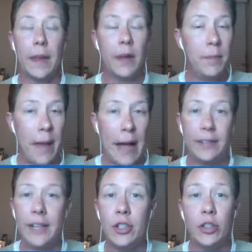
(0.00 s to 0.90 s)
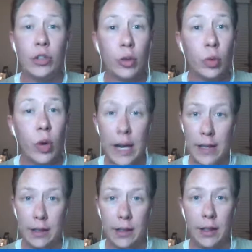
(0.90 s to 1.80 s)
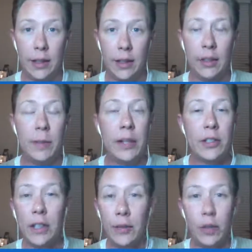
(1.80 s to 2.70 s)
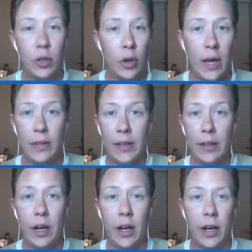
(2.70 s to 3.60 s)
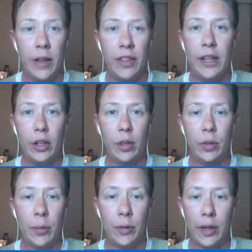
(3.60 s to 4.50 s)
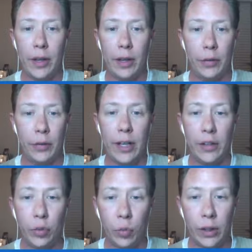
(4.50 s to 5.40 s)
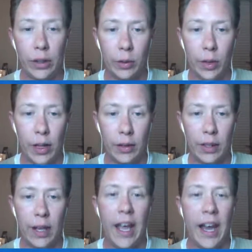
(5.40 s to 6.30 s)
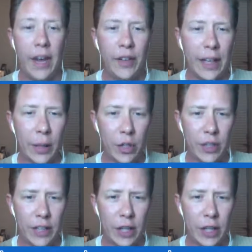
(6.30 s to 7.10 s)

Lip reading: Backstage is great, especially if you don't have a theater representative. It's really great. And I feel like we just cut you